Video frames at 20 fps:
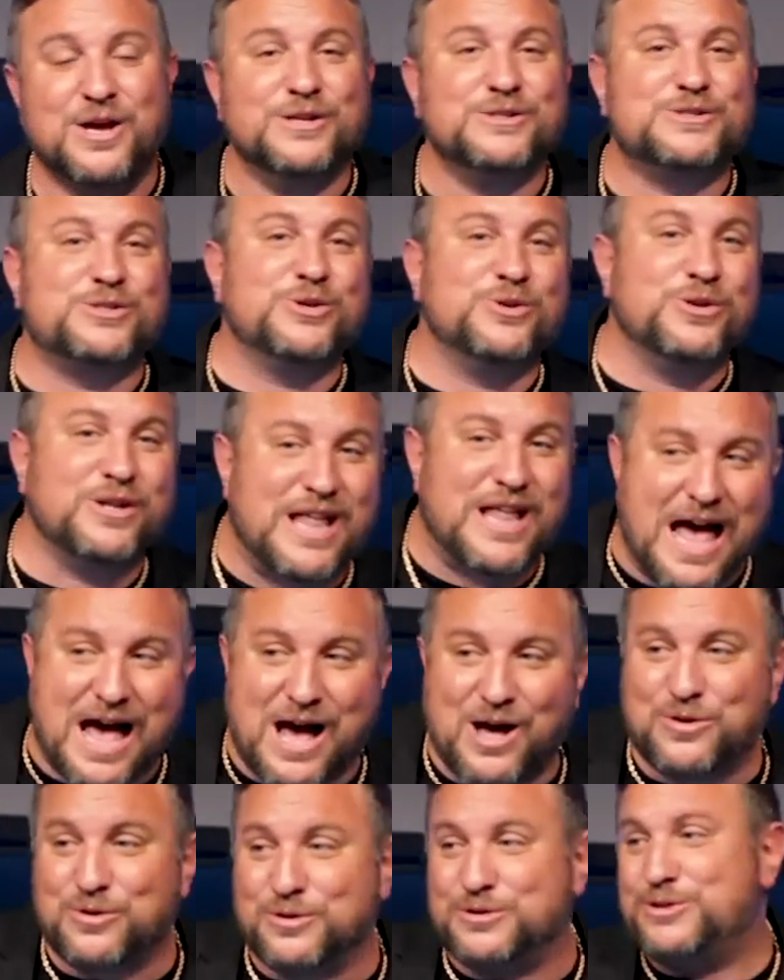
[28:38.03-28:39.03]
too
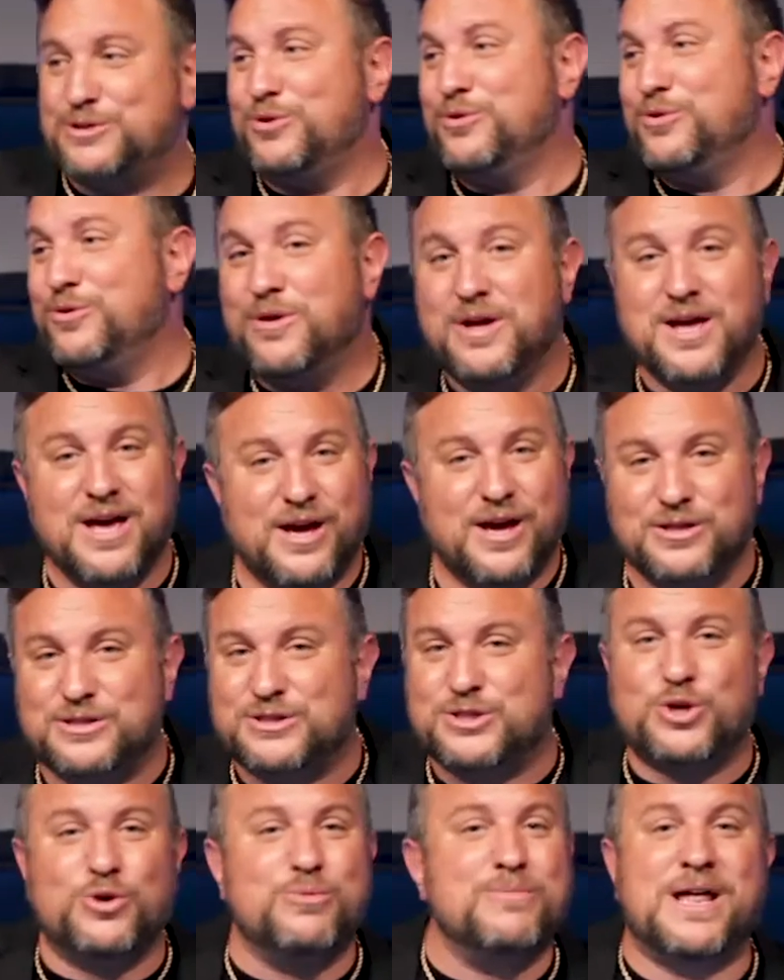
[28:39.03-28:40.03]
loud or
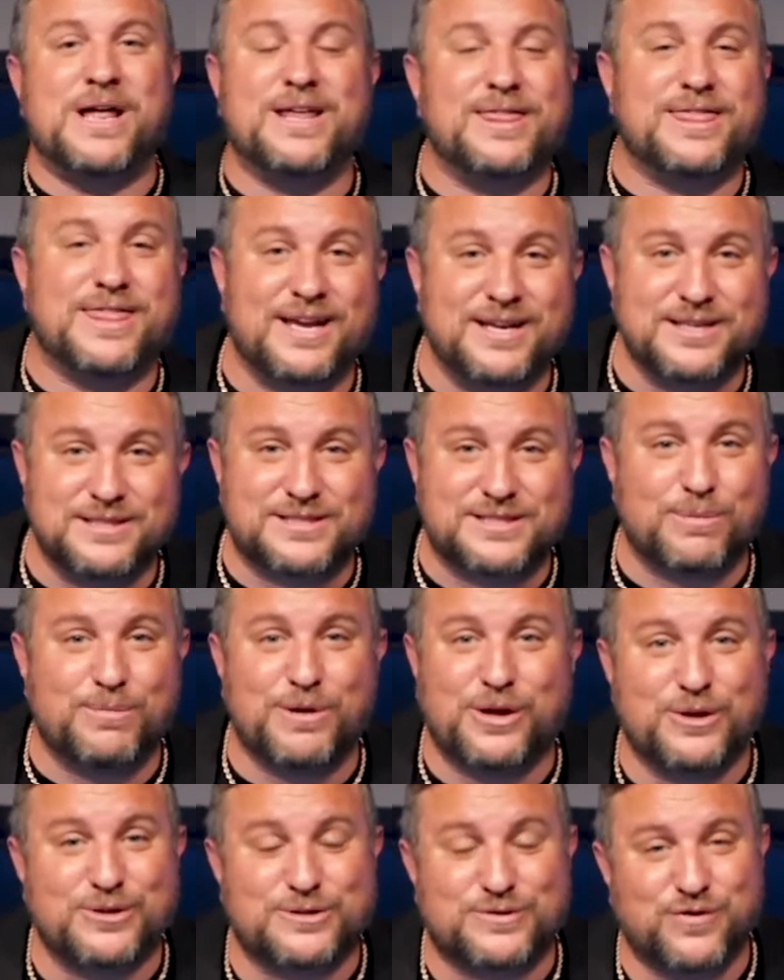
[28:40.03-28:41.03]
too many things to
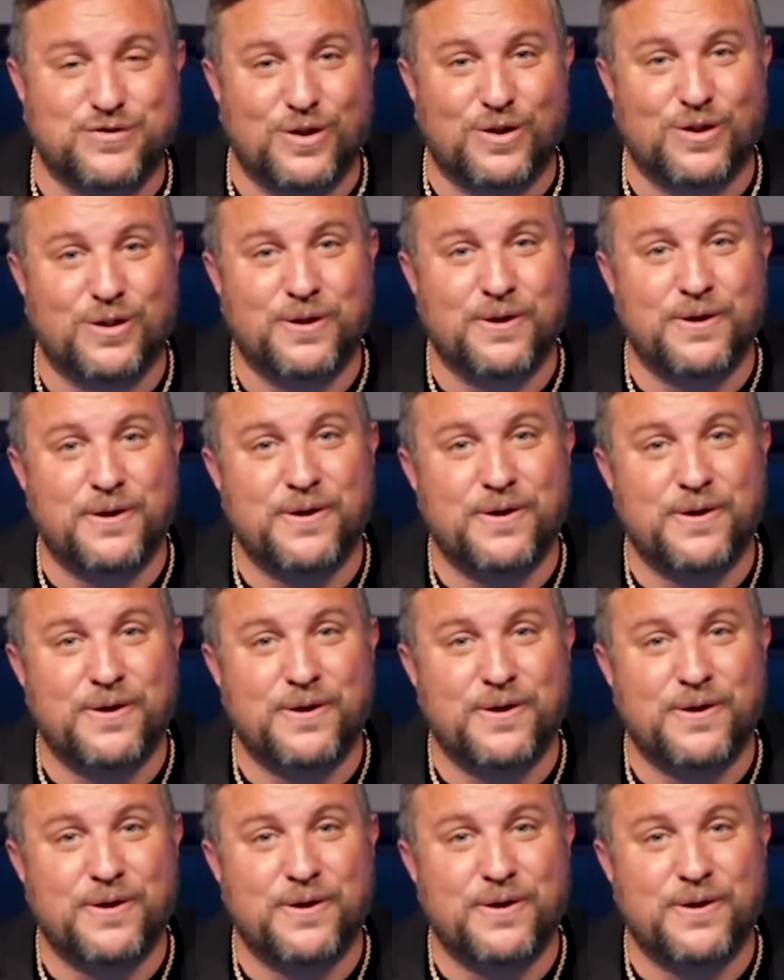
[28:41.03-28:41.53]
be useful.